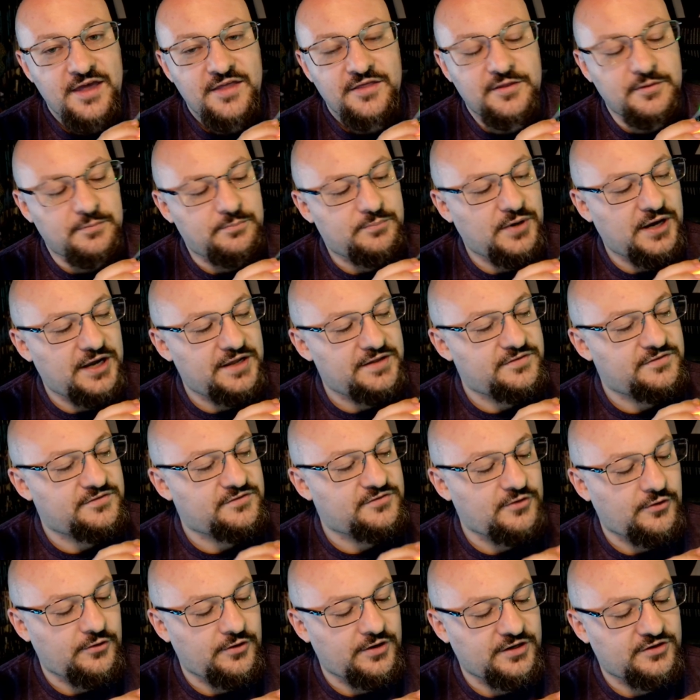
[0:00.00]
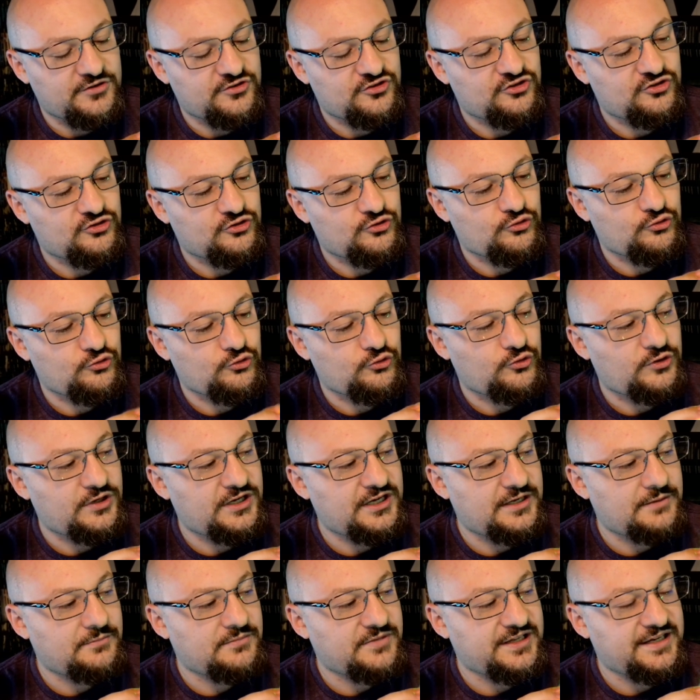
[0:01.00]
The button buttons are
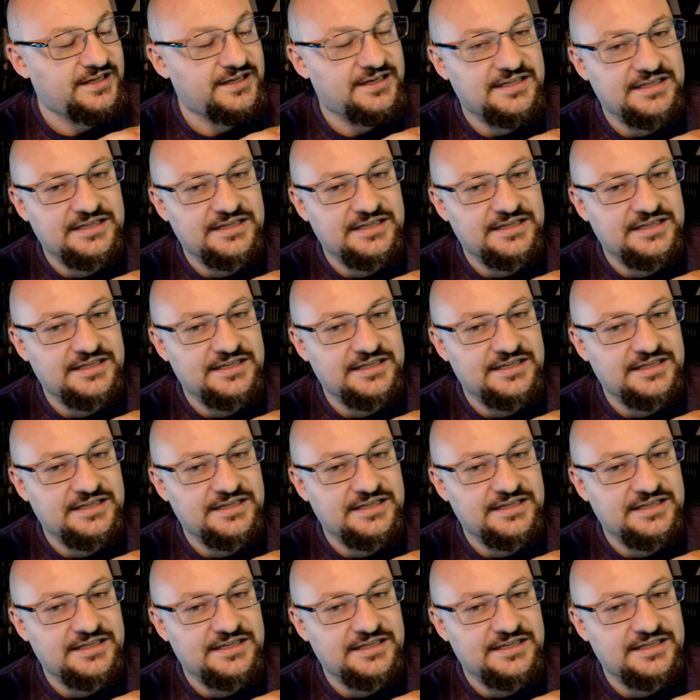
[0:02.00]
extremely